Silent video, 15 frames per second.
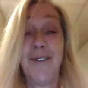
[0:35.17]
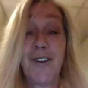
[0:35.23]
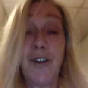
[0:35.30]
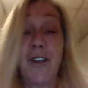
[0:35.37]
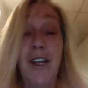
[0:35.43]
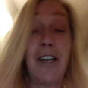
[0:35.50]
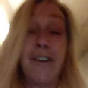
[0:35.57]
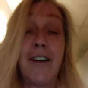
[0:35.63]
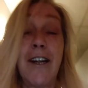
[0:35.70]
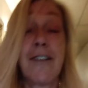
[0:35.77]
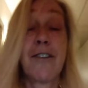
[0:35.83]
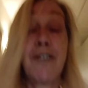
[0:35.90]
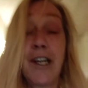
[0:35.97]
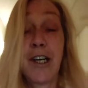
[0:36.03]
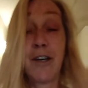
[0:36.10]
So the
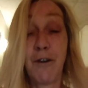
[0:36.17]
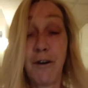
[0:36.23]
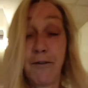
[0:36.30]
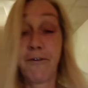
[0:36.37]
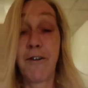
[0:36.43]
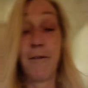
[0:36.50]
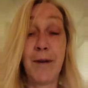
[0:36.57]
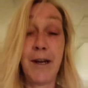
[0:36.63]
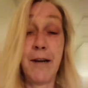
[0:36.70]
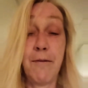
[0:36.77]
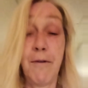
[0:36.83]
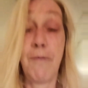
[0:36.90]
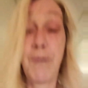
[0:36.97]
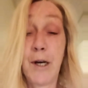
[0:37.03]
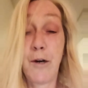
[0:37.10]
internet's gonna go up for a
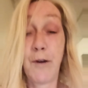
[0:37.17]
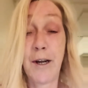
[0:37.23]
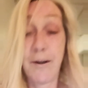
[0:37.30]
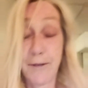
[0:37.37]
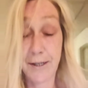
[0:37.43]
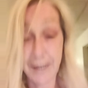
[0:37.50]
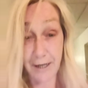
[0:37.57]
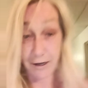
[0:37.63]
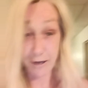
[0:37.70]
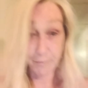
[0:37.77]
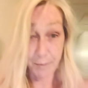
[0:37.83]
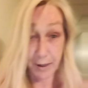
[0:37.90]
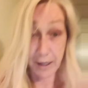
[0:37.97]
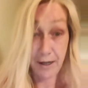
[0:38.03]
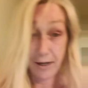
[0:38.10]
minute while we go
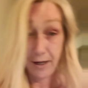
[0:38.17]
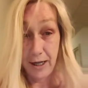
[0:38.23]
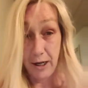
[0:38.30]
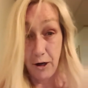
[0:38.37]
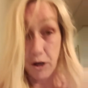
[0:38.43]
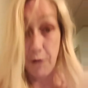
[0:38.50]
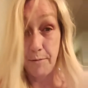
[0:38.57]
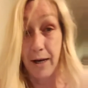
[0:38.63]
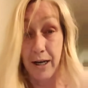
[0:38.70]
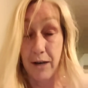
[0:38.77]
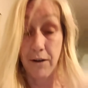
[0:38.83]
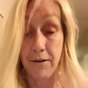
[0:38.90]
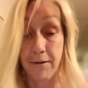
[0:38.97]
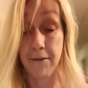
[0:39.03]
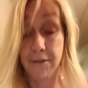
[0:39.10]
downstairs, but it'll come back
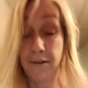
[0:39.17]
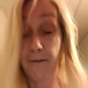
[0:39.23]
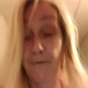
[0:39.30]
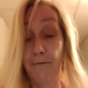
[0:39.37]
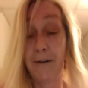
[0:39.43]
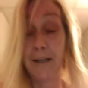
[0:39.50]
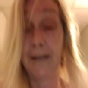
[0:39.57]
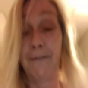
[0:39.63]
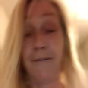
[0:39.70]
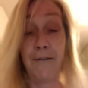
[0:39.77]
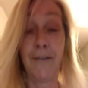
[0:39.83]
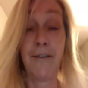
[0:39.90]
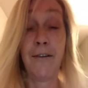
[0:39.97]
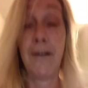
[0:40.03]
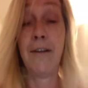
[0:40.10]
on, so don't leave.
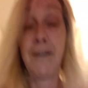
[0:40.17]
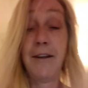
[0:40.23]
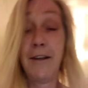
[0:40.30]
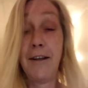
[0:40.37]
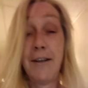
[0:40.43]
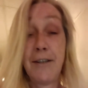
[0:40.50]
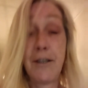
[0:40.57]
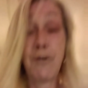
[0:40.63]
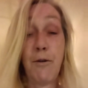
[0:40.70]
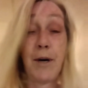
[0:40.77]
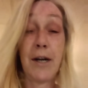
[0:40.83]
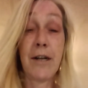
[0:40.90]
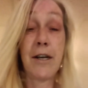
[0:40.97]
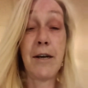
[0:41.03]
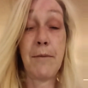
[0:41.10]

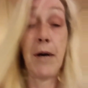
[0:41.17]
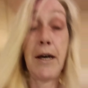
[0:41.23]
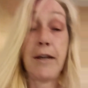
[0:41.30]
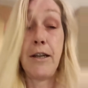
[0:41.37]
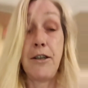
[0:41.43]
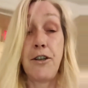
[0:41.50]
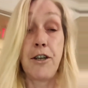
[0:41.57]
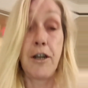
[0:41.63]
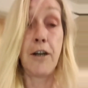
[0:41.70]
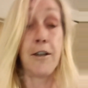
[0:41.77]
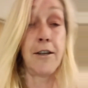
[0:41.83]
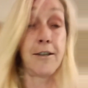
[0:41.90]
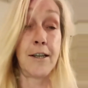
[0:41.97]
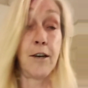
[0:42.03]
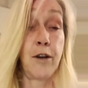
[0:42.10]
So welcome. I didn't share
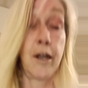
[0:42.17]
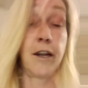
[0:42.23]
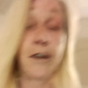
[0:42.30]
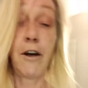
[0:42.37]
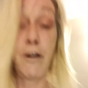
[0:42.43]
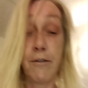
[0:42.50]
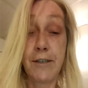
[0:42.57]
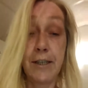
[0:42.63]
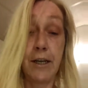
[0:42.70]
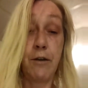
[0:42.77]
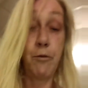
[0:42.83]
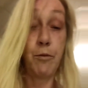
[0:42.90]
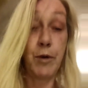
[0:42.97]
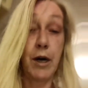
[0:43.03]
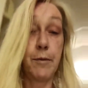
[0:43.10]
this out at all.
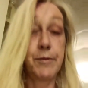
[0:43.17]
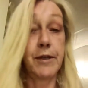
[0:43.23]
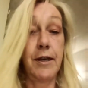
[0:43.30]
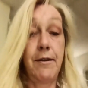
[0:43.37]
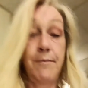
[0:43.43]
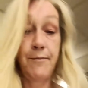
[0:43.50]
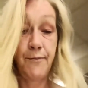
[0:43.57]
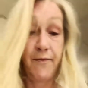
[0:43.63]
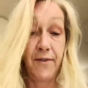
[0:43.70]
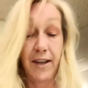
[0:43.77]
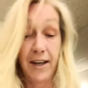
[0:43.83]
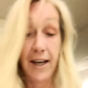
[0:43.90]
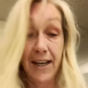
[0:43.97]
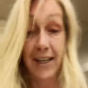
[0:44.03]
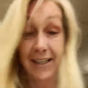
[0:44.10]
See who pops in.
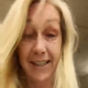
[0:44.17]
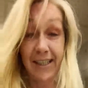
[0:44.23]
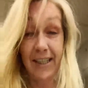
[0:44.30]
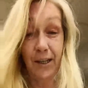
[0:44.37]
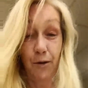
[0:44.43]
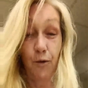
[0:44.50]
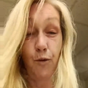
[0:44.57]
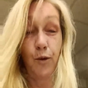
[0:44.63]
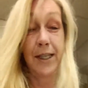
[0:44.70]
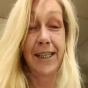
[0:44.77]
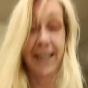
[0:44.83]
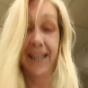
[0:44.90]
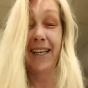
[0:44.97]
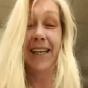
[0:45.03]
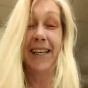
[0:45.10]
See
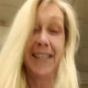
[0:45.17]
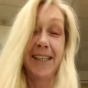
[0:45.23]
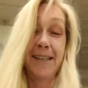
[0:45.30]
who sees